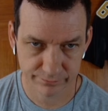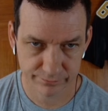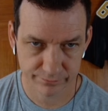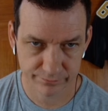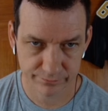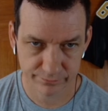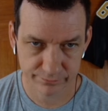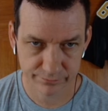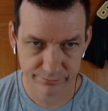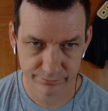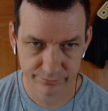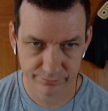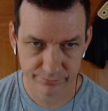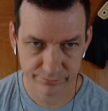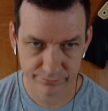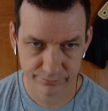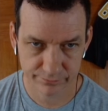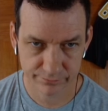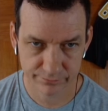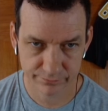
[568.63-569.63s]

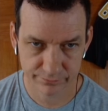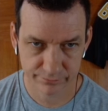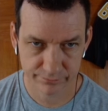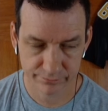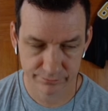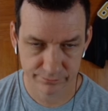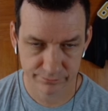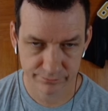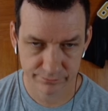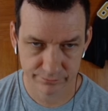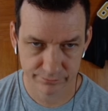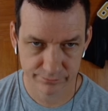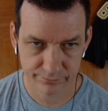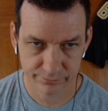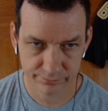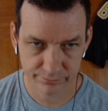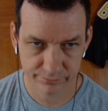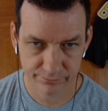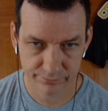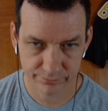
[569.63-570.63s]

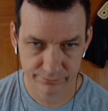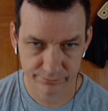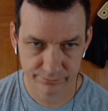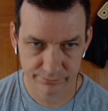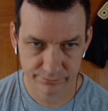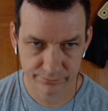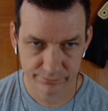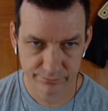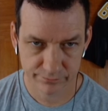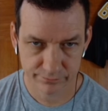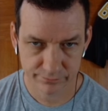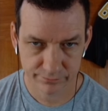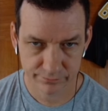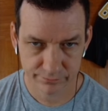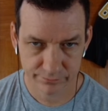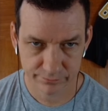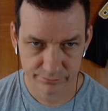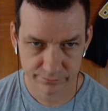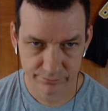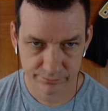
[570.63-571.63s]

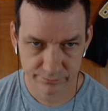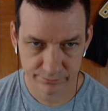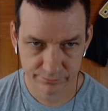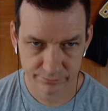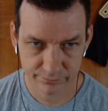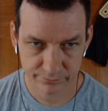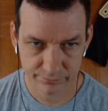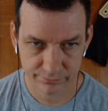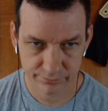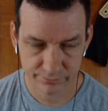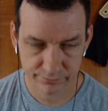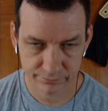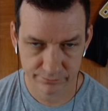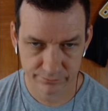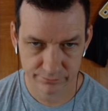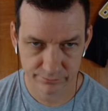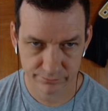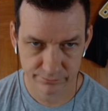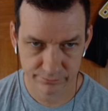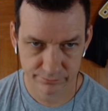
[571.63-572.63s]

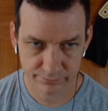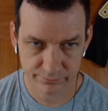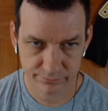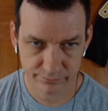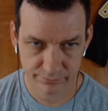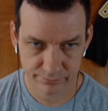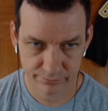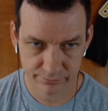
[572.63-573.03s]
This person isn't speaking.